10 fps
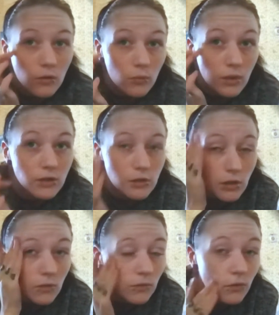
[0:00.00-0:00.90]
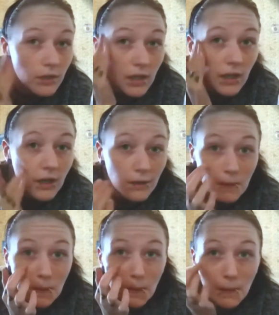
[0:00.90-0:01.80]
Which hopefully I can't
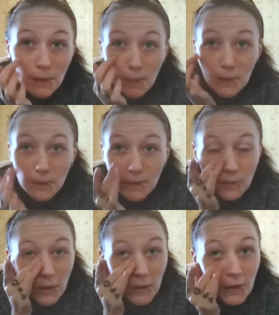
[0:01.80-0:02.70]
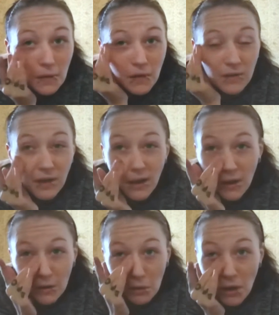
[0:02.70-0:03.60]
get copyrights right now because
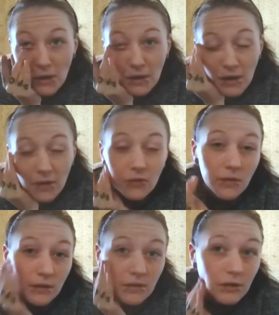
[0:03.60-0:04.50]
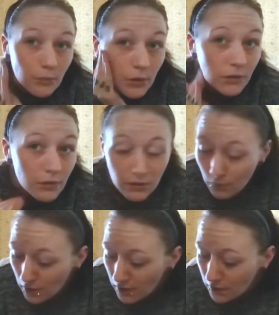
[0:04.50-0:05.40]
I kind of have to listen to music
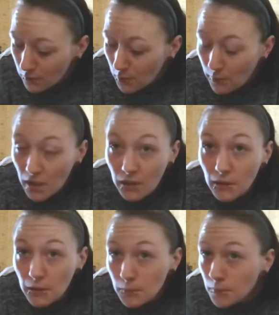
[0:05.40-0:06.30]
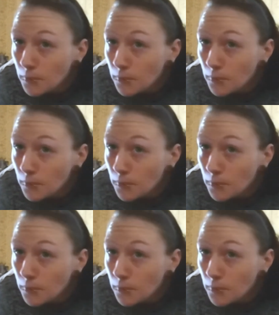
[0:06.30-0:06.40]
while I do my makeup.